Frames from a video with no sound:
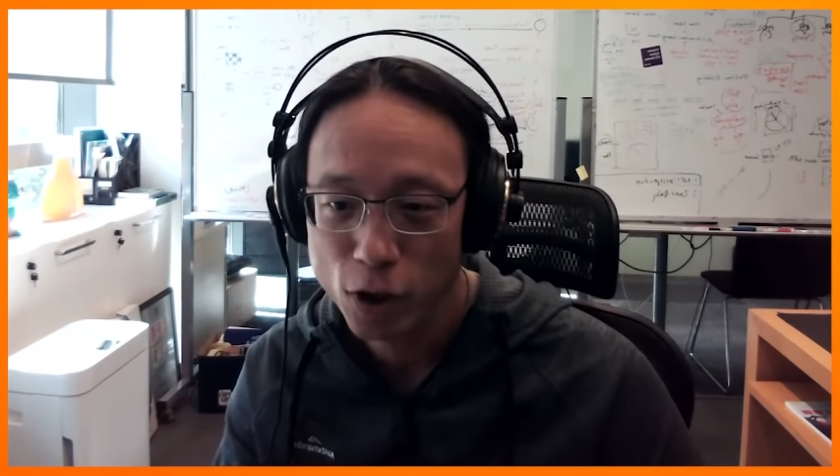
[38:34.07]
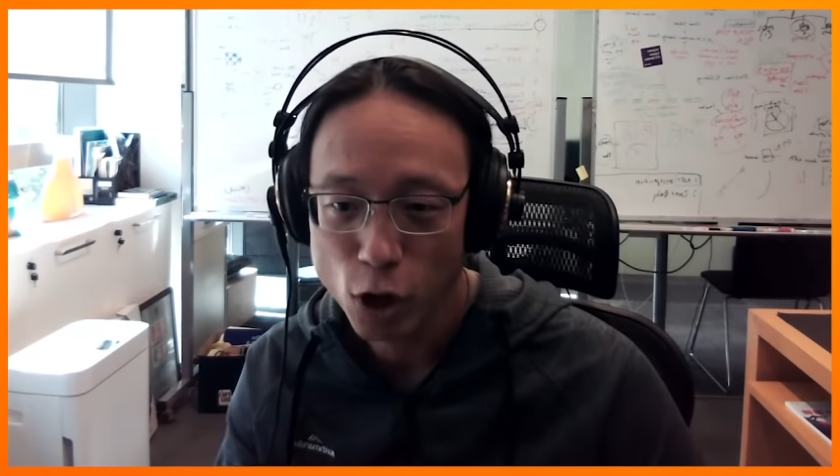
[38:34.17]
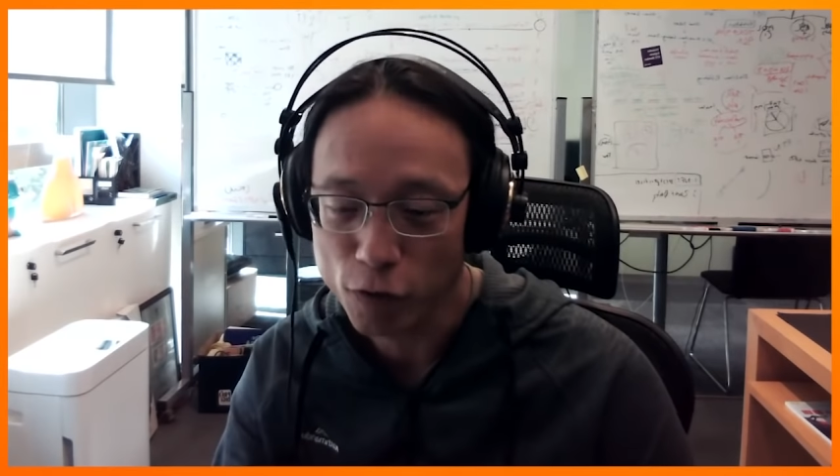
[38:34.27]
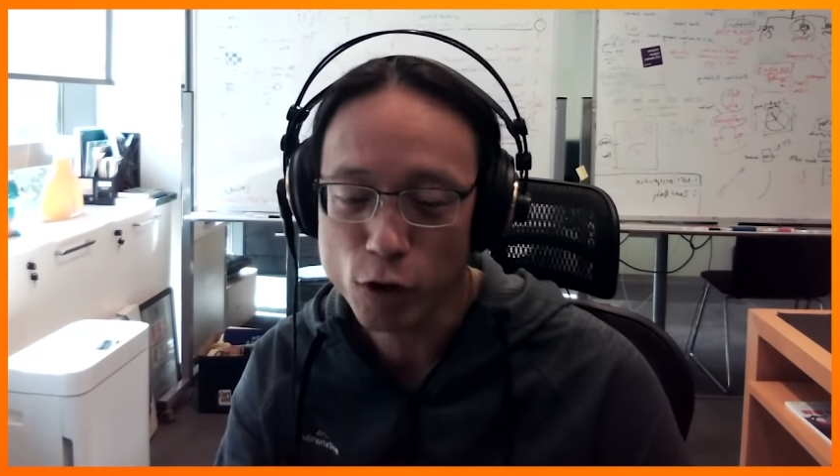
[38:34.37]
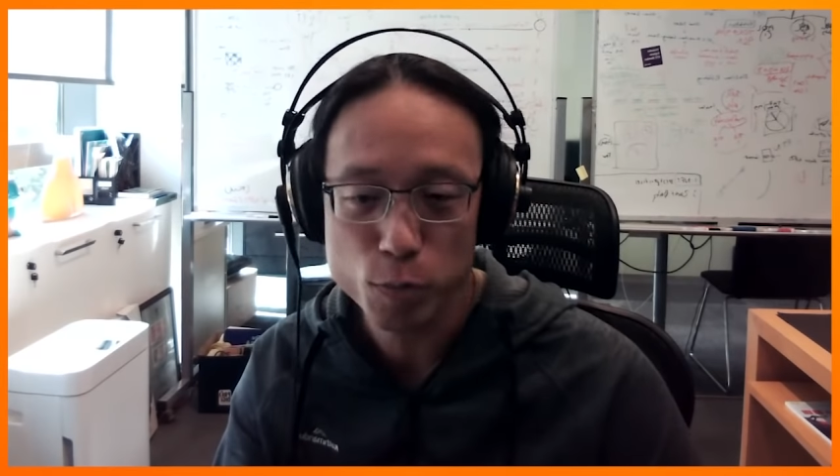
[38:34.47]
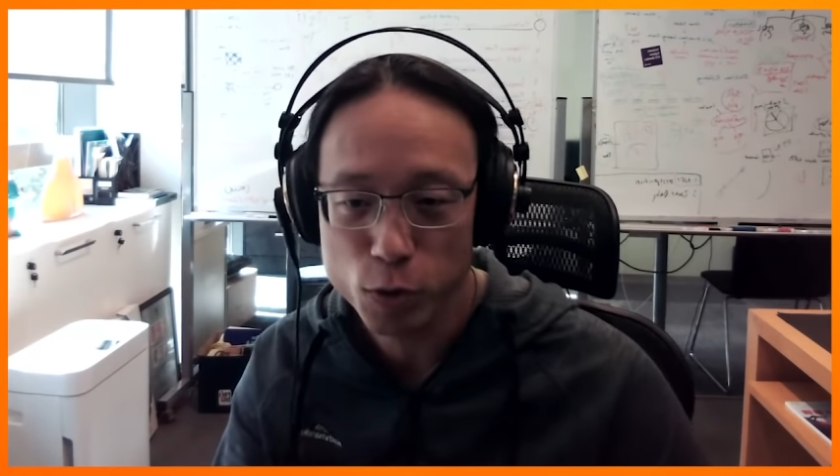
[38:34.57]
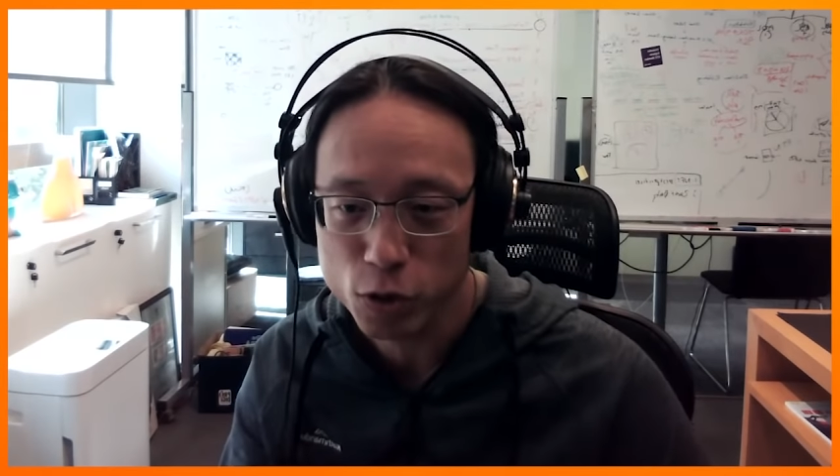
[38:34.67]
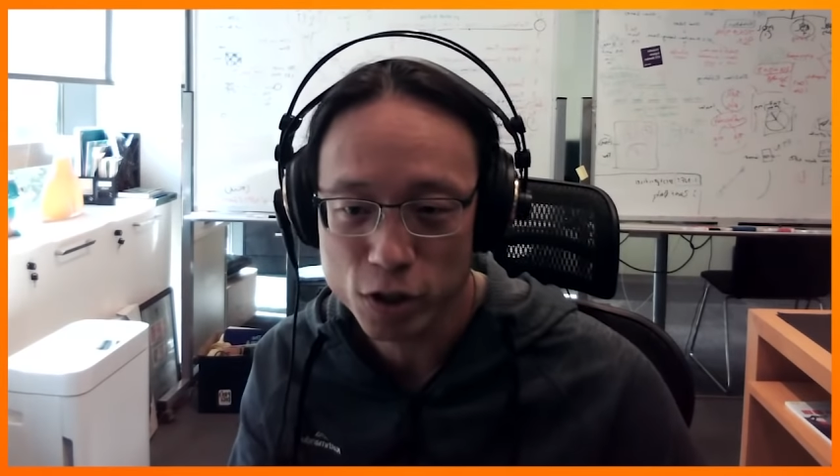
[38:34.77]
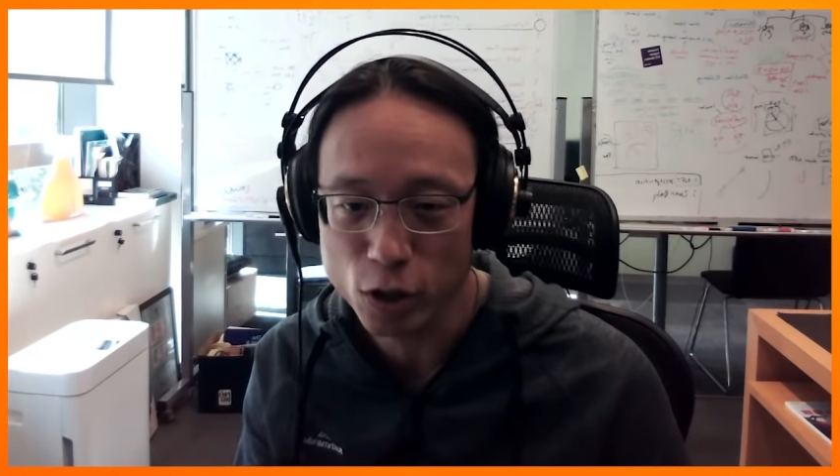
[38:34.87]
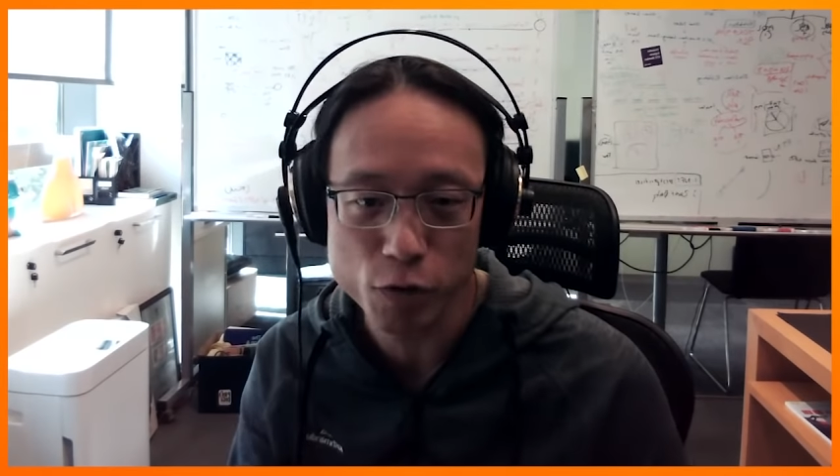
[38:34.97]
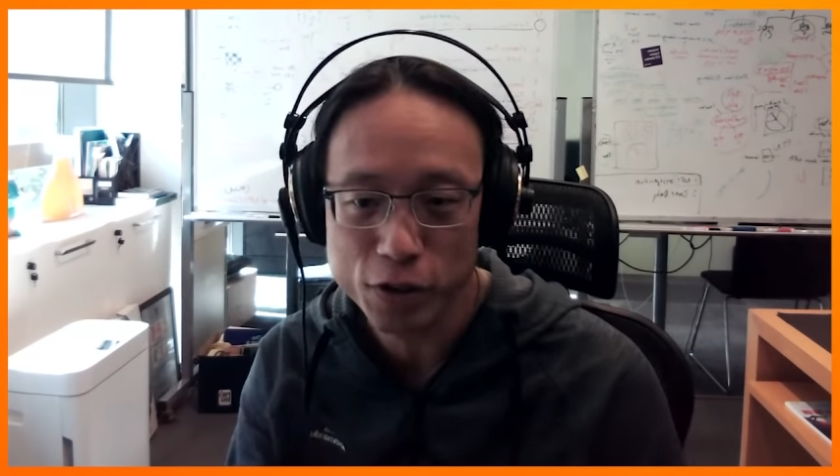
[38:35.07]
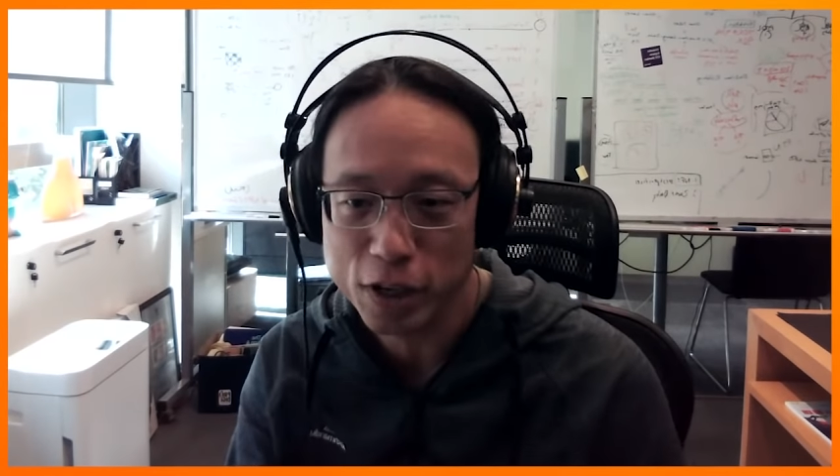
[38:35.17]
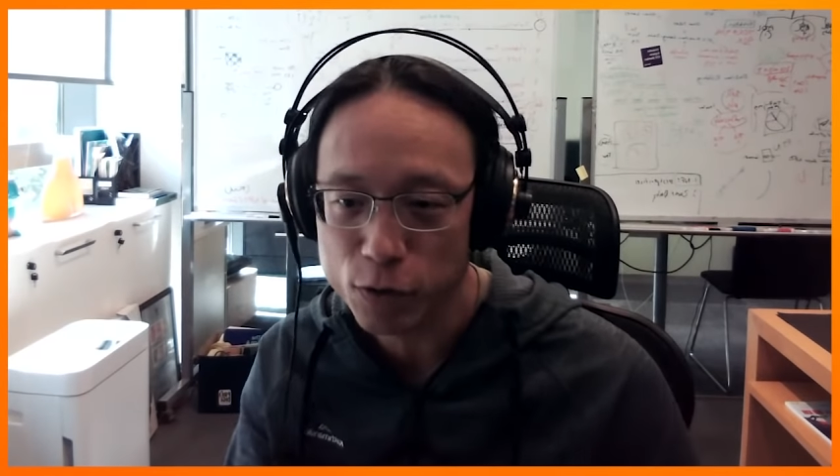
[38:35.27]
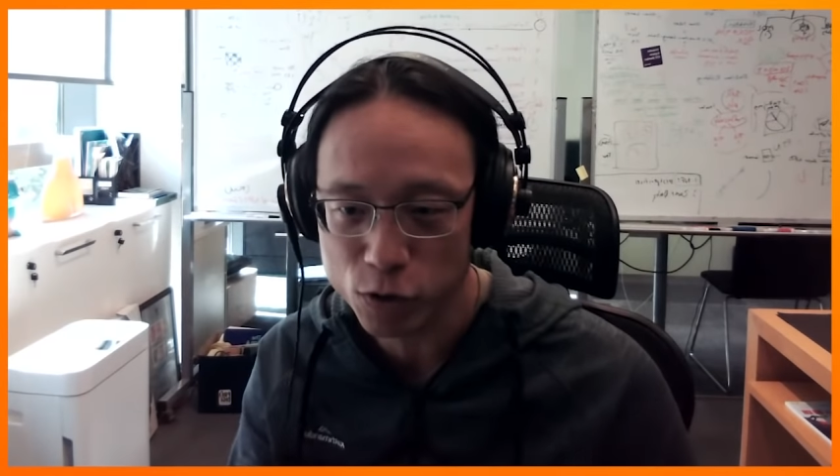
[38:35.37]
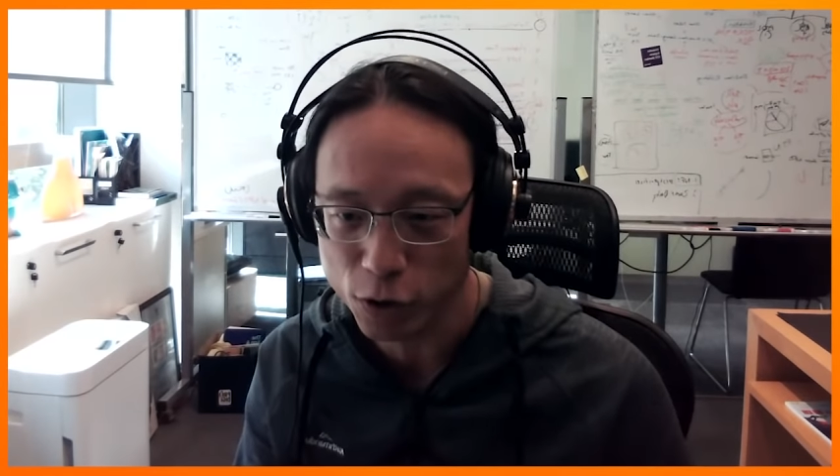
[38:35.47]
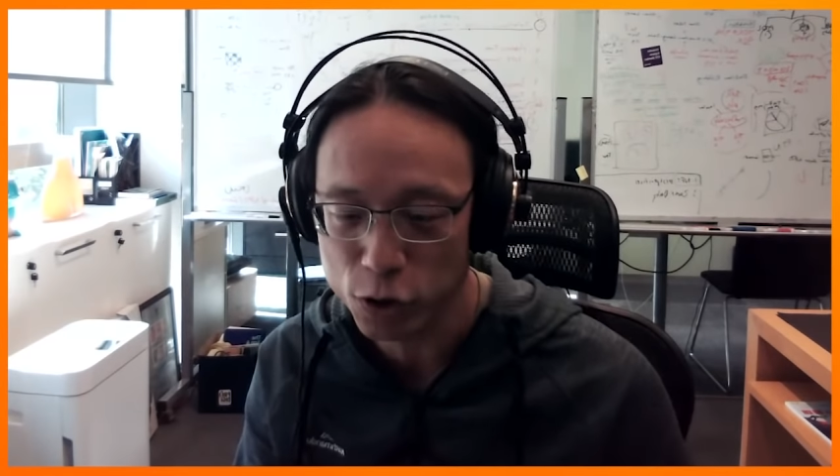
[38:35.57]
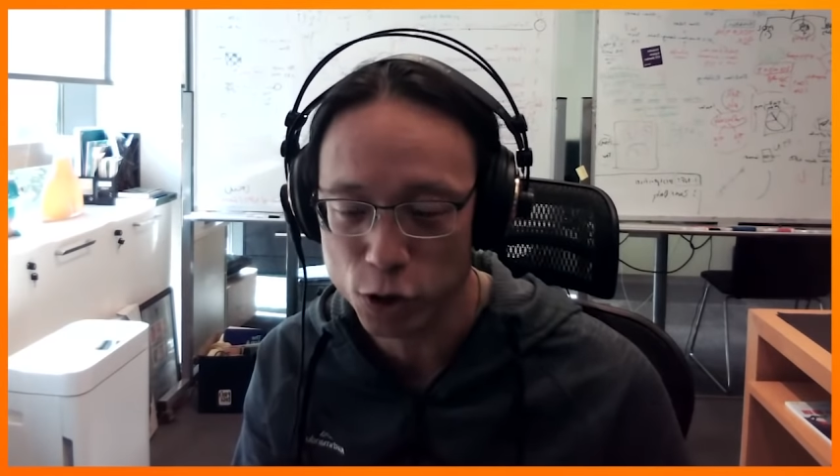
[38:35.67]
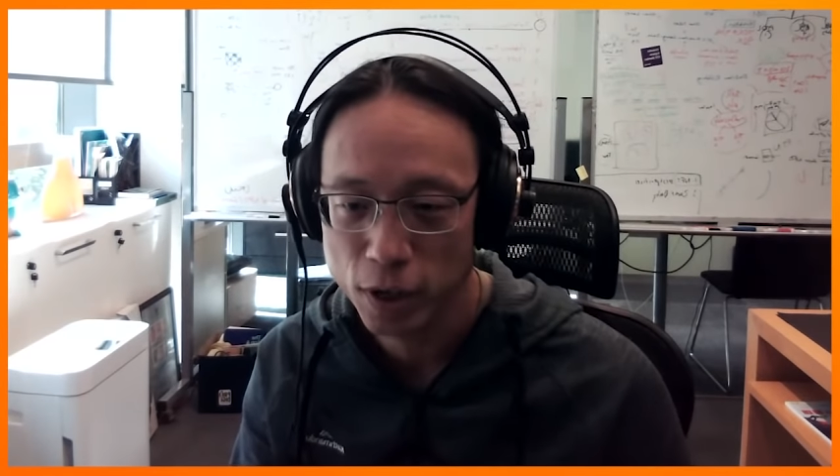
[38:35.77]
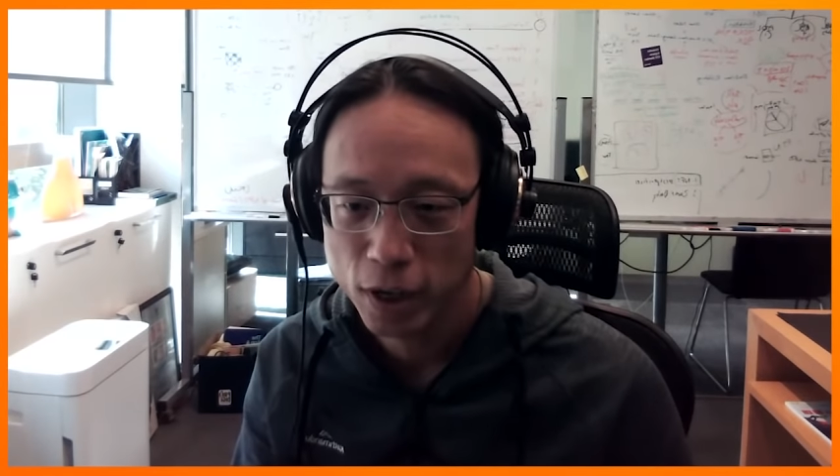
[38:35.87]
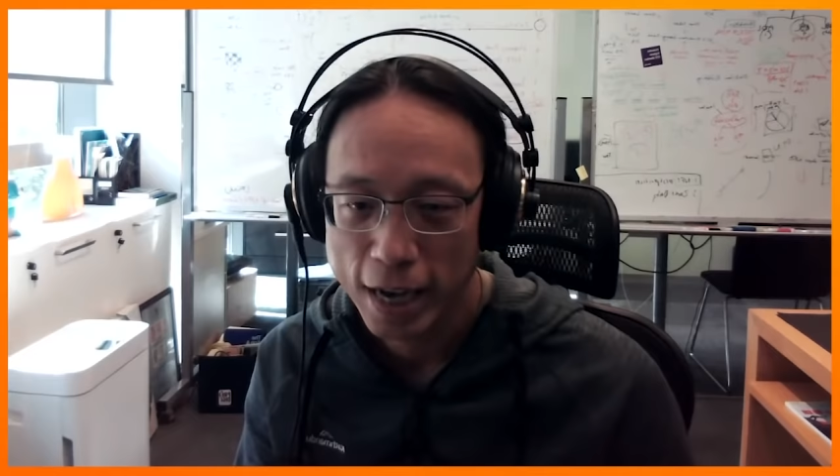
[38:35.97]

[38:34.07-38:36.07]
of a community, of an infrastructure,